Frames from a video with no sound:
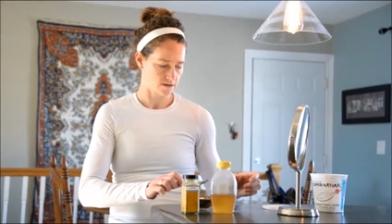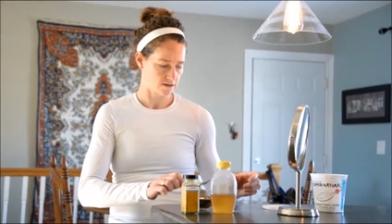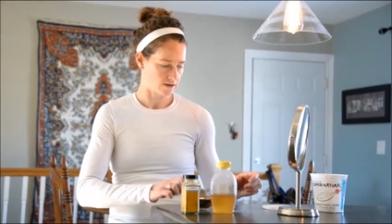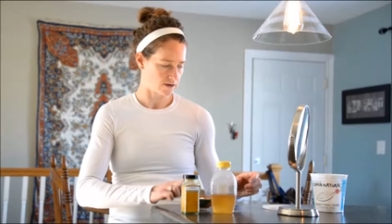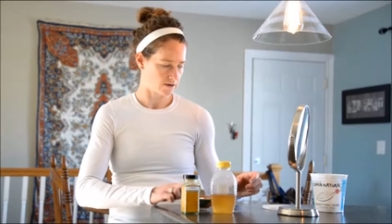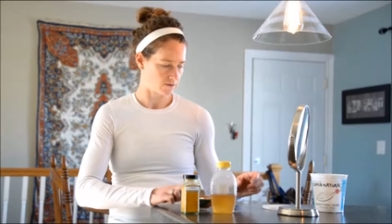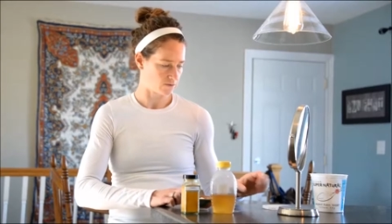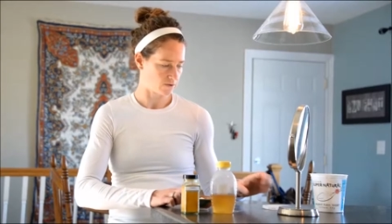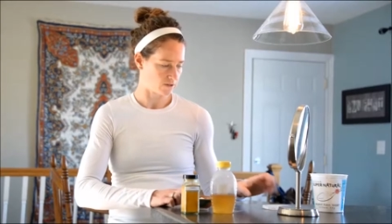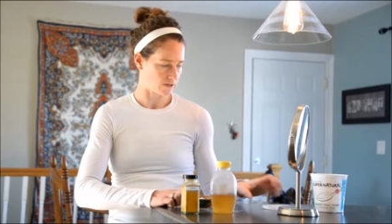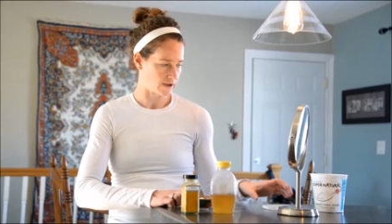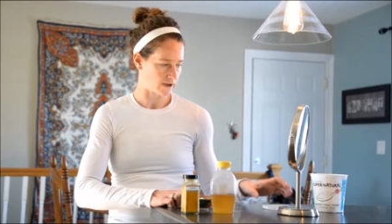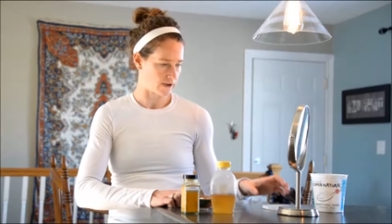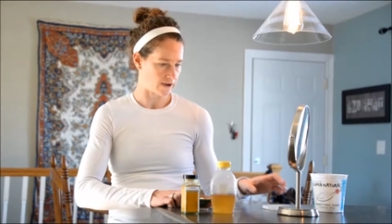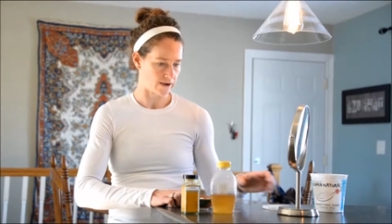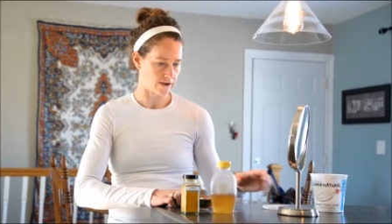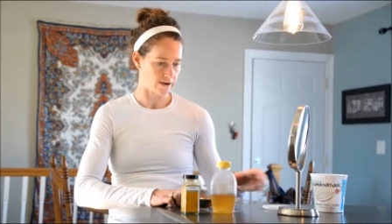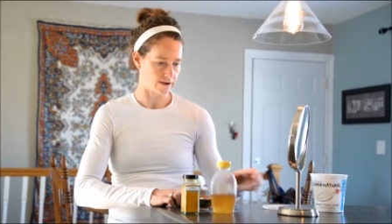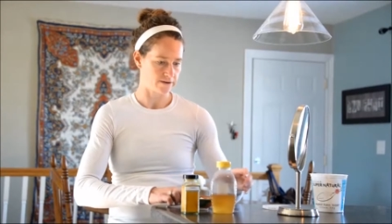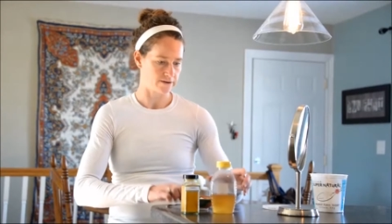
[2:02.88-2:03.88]
I will
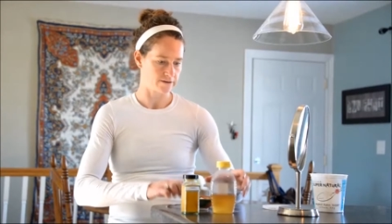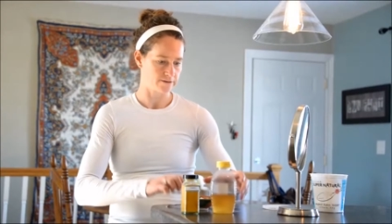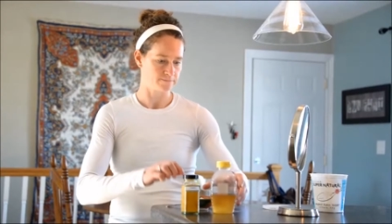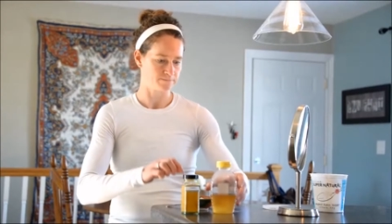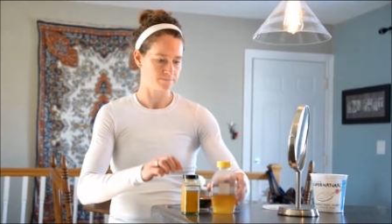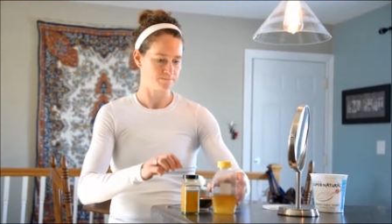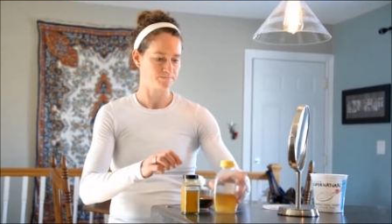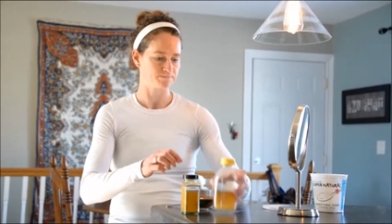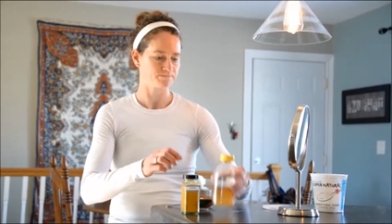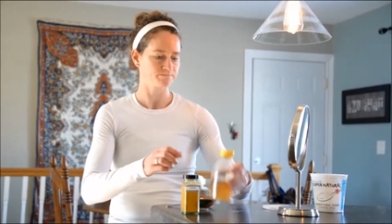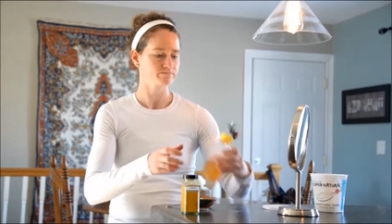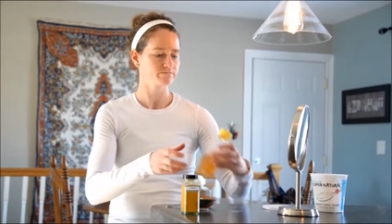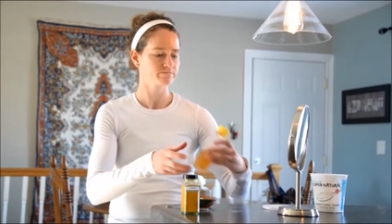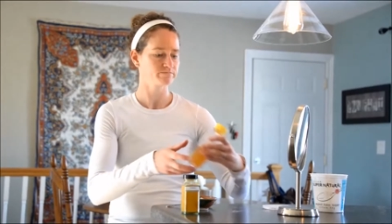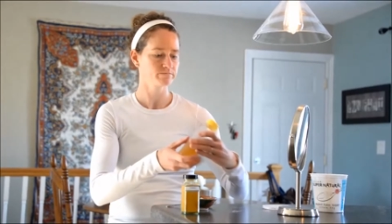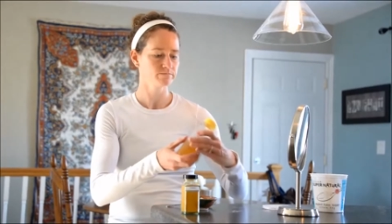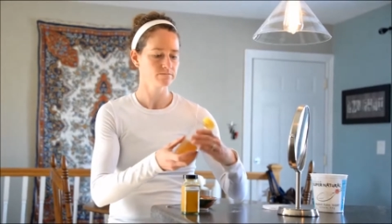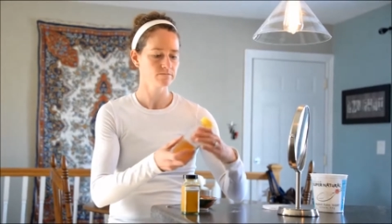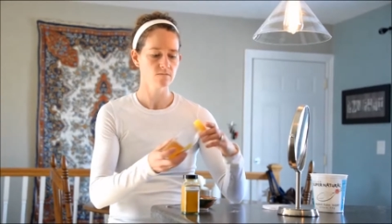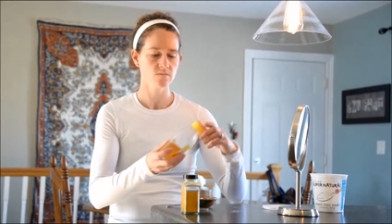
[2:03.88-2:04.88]
add
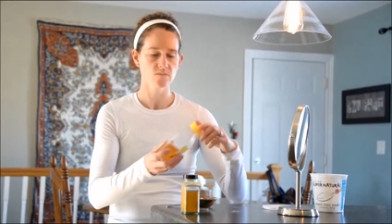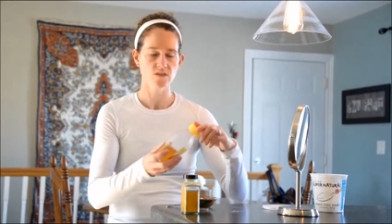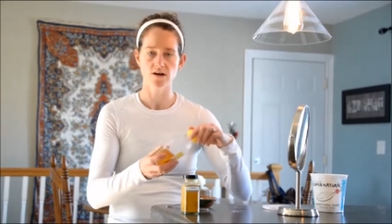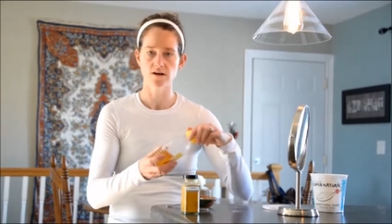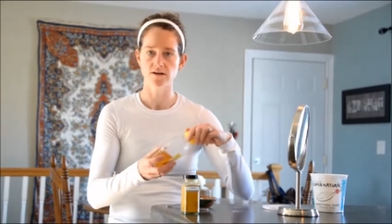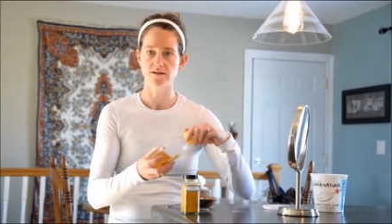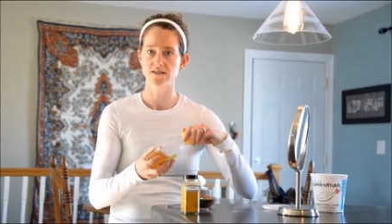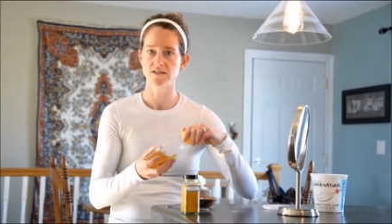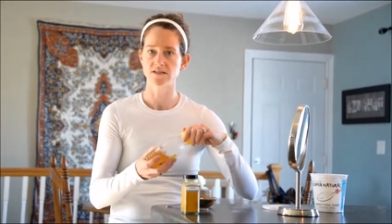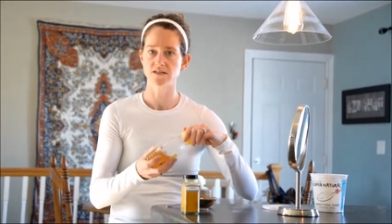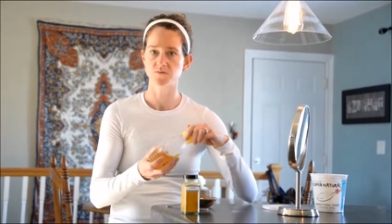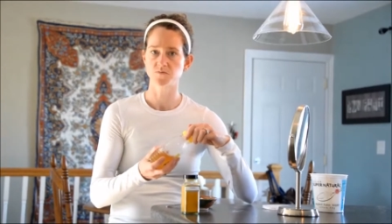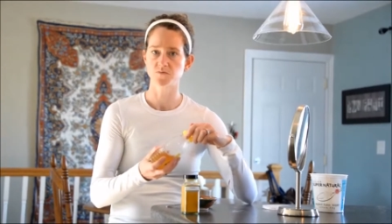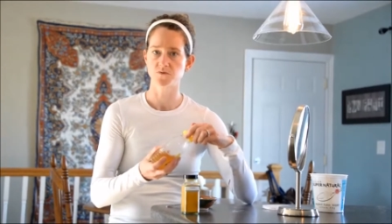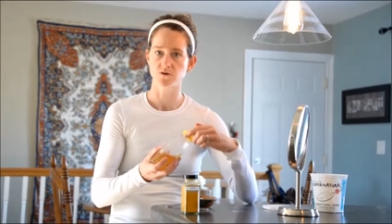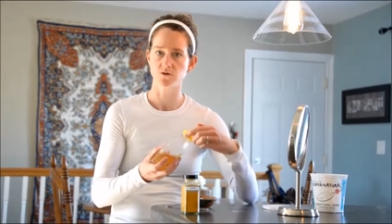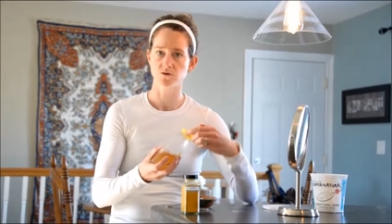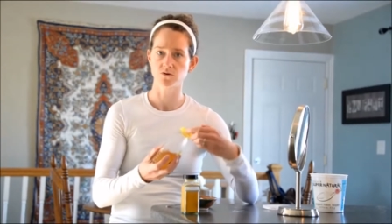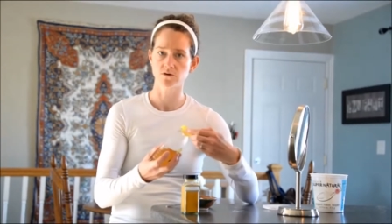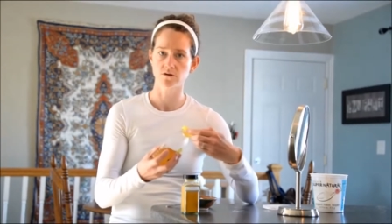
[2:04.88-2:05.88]
a
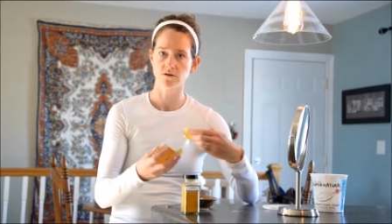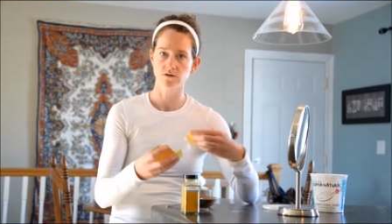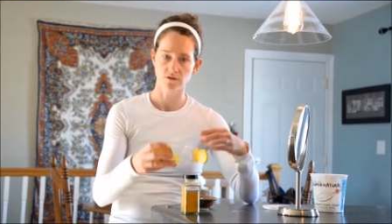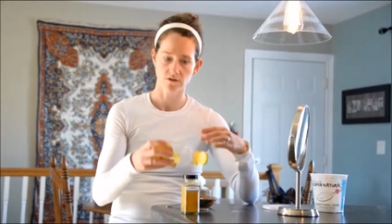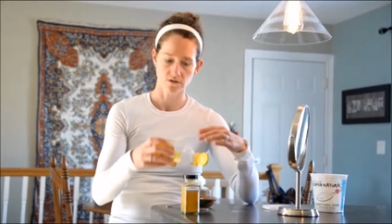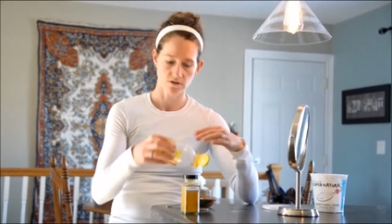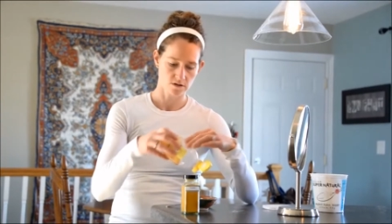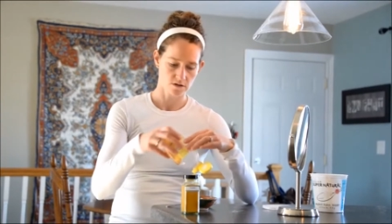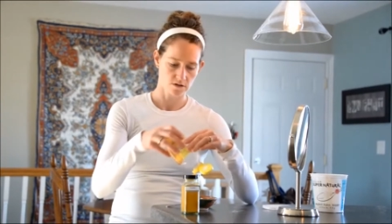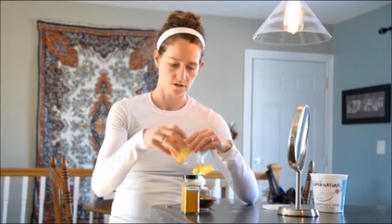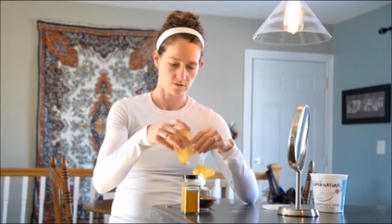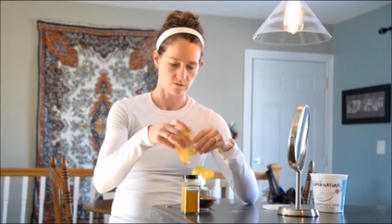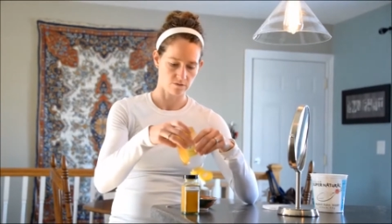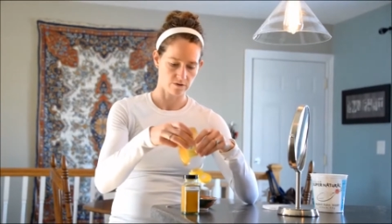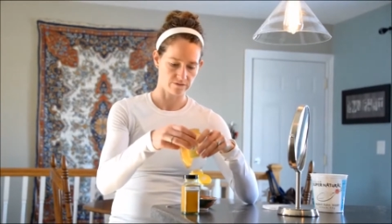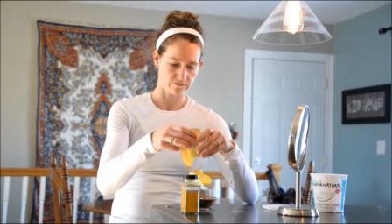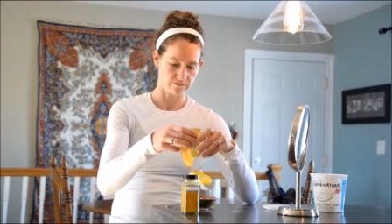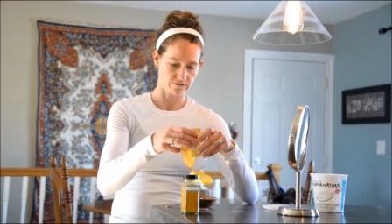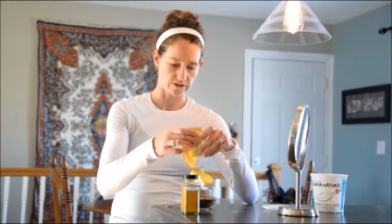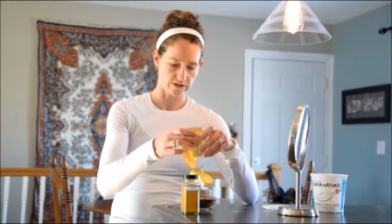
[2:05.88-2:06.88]
teaspoon
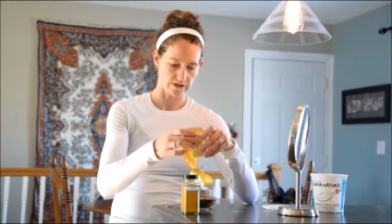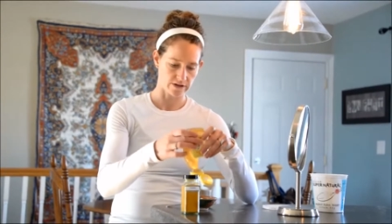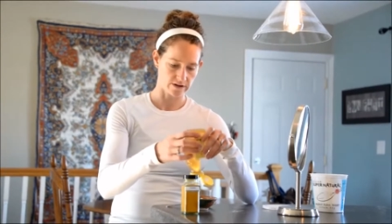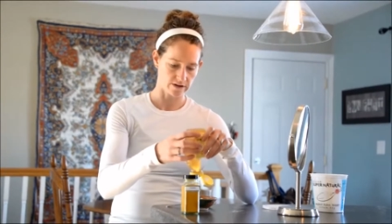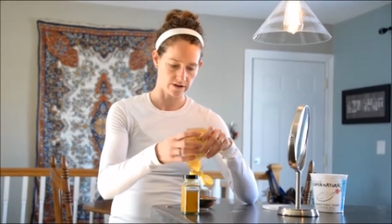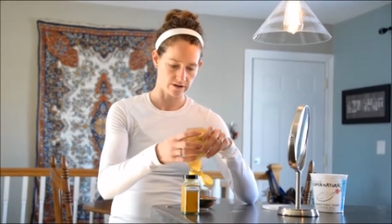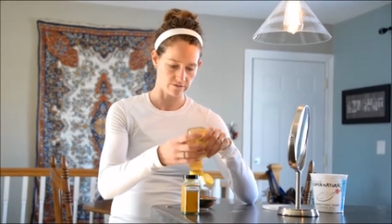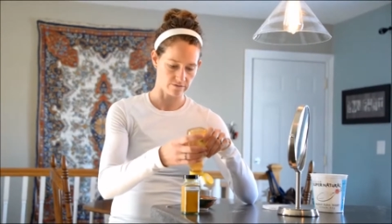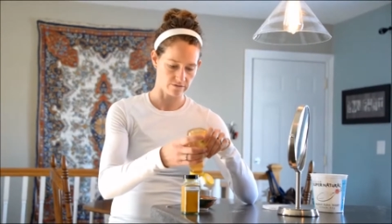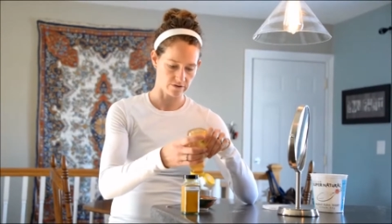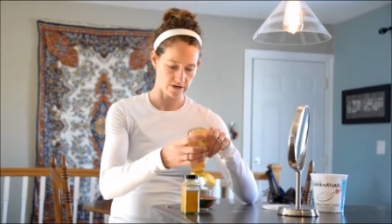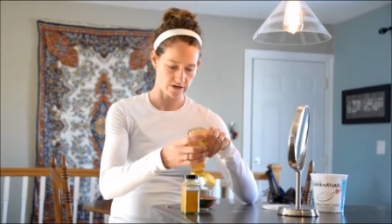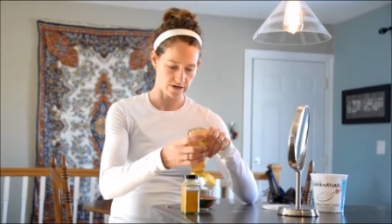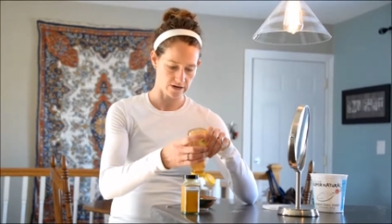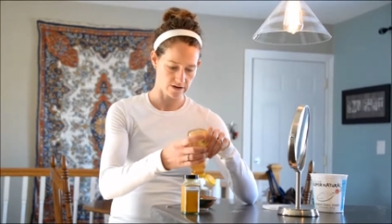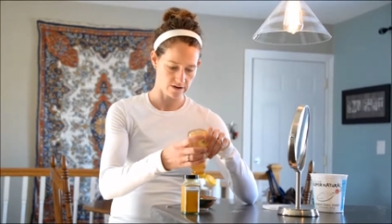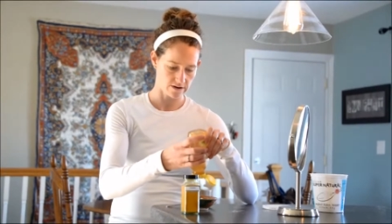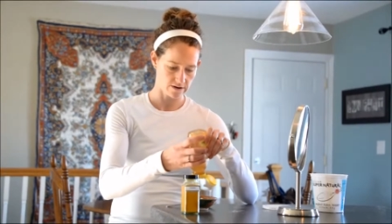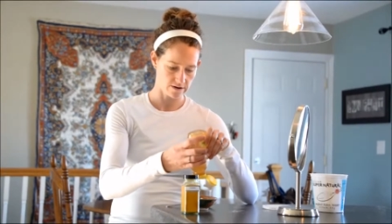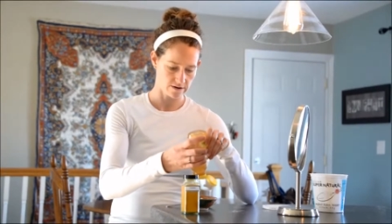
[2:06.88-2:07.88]
roughly of
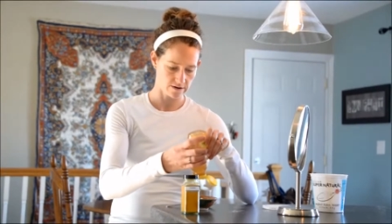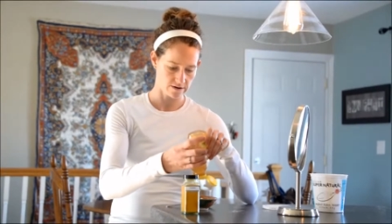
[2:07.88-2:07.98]
honey,